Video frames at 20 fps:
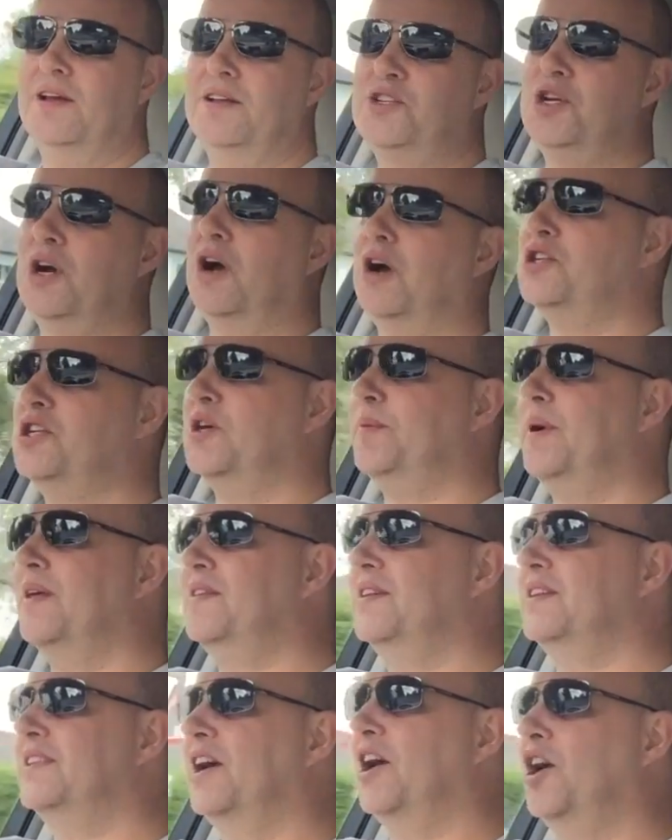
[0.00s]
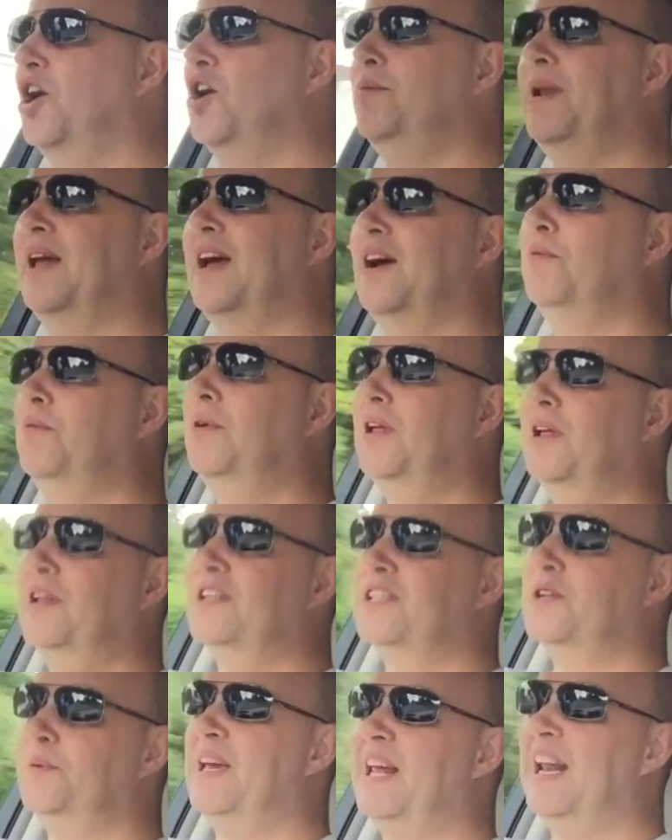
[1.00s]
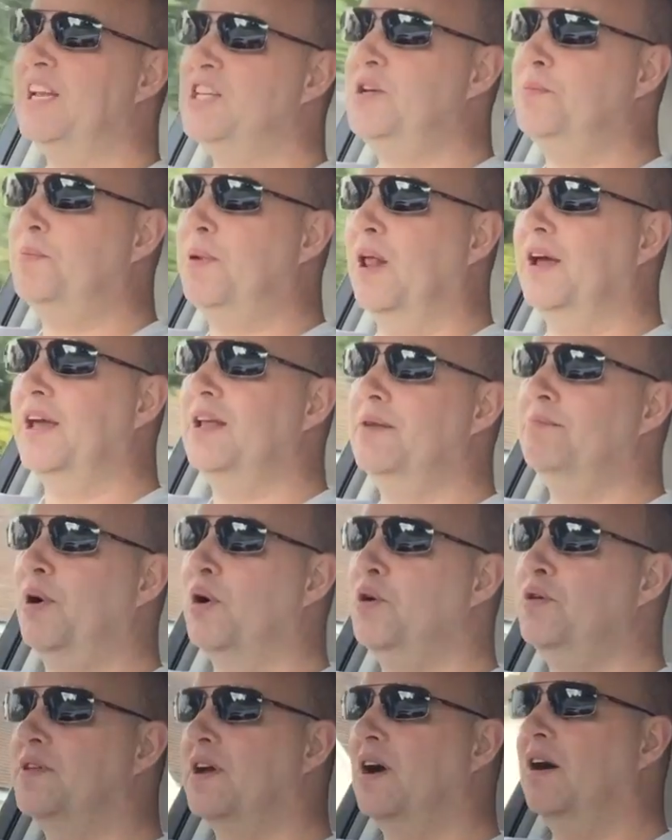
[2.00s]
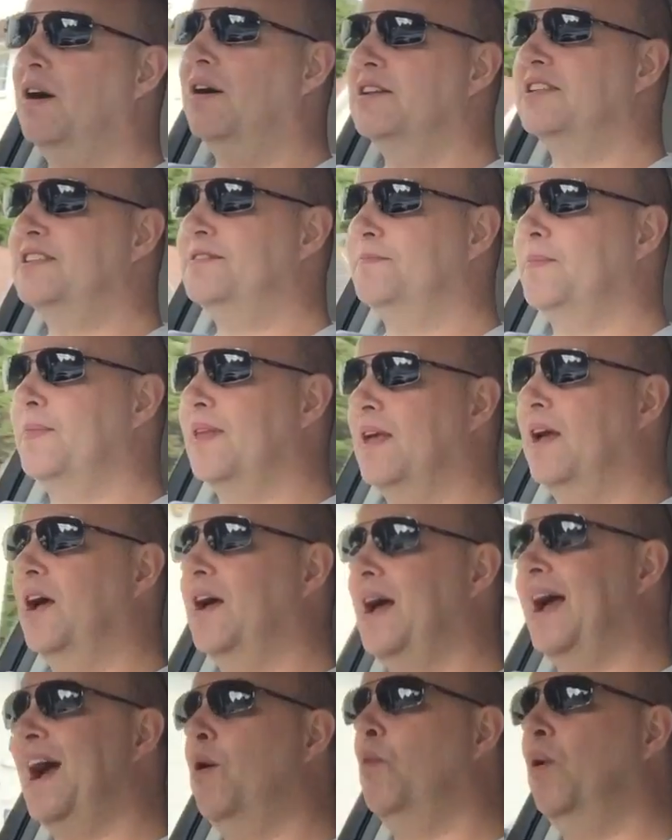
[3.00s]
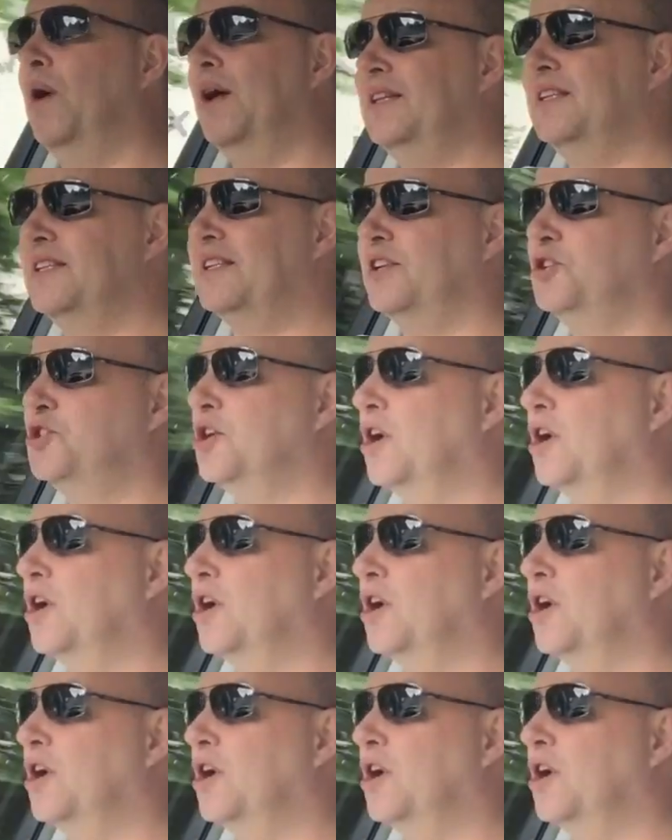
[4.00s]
charging methods at home now. So we can actually plug in both cars at once and